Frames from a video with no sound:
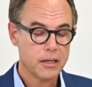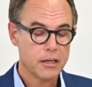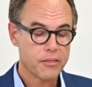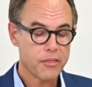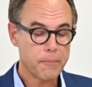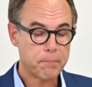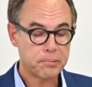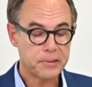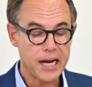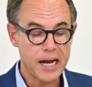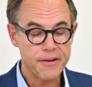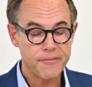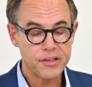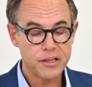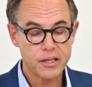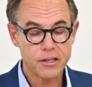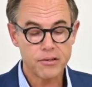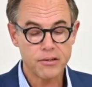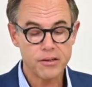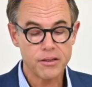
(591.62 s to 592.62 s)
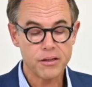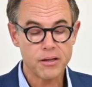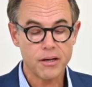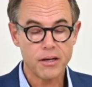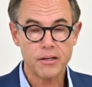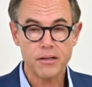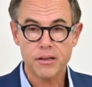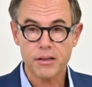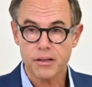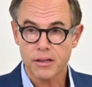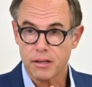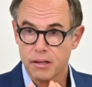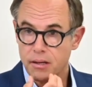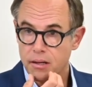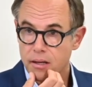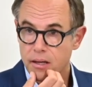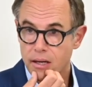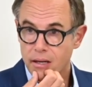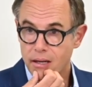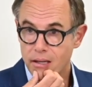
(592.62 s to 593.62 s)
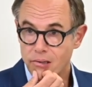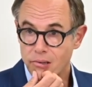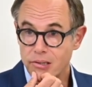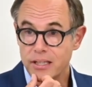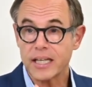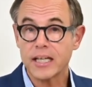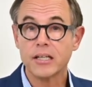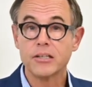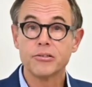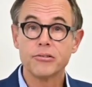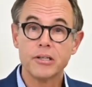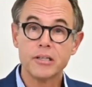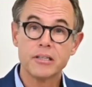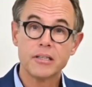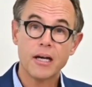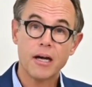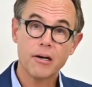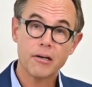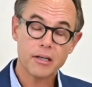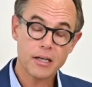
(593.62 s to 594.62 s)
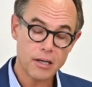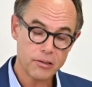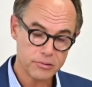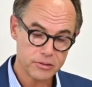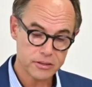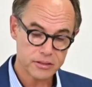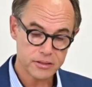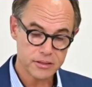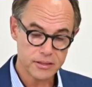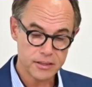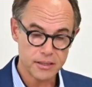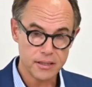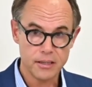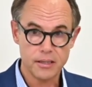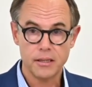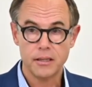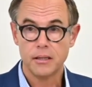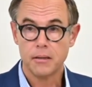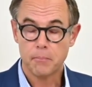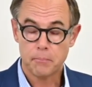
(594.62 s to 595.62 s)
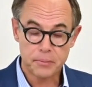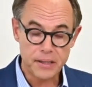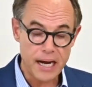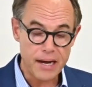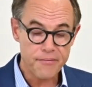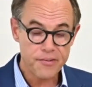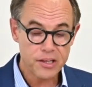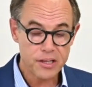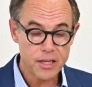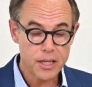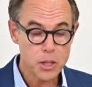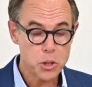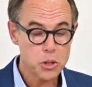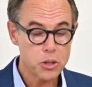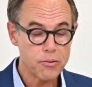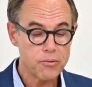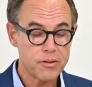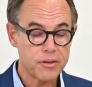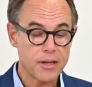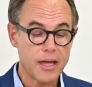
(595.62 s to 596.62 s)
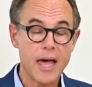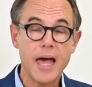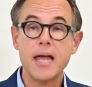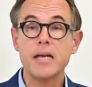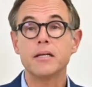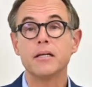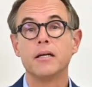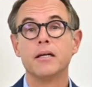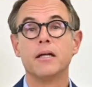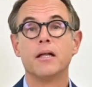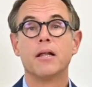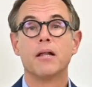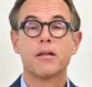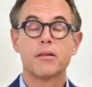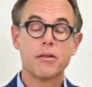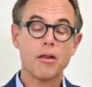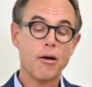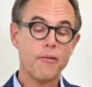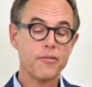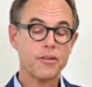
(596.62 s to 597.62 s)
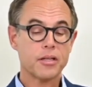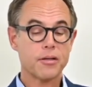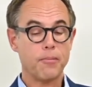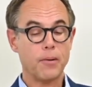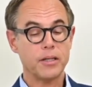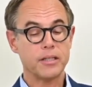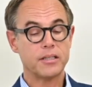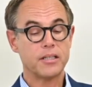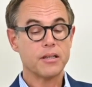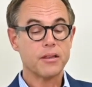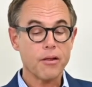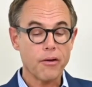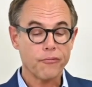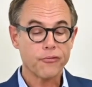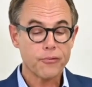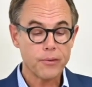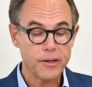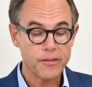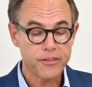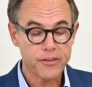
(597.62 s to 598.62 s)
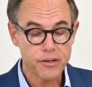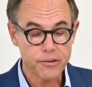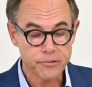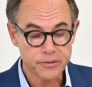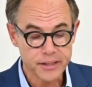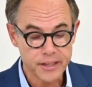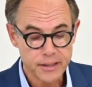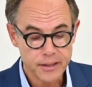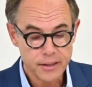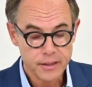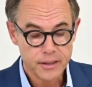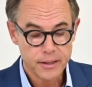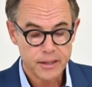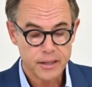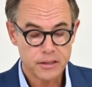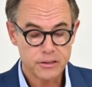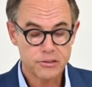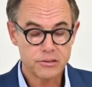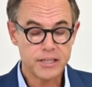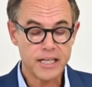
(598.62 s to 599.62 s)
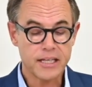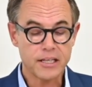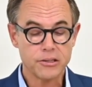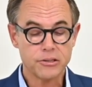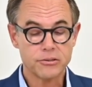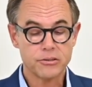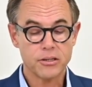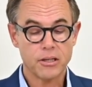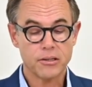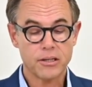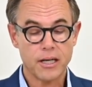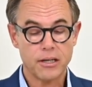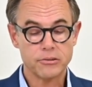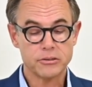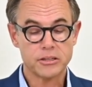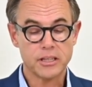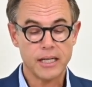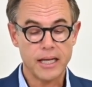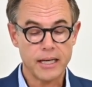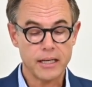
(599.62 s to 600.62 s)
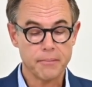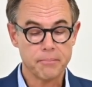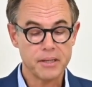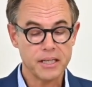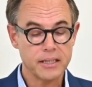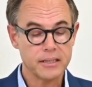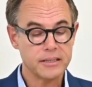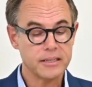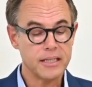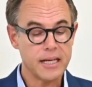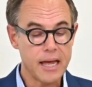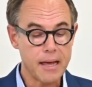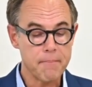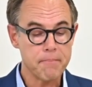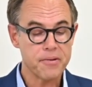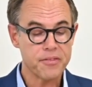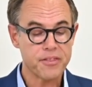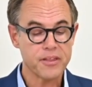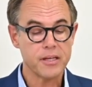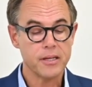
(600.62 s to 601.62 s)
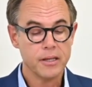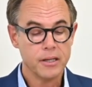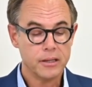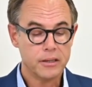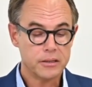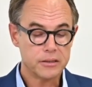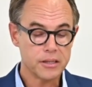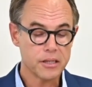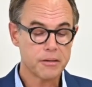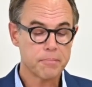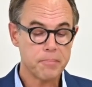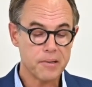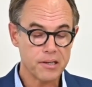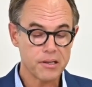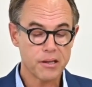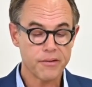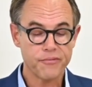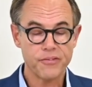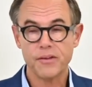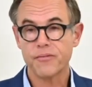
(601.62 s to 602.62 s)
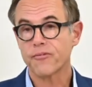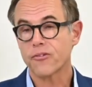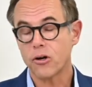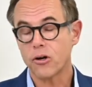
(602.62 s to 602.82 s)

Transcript: the privacy concerns to take into account privacy issues, and service quality, self-qual theory to take into account reliability, empathy, responsiveness,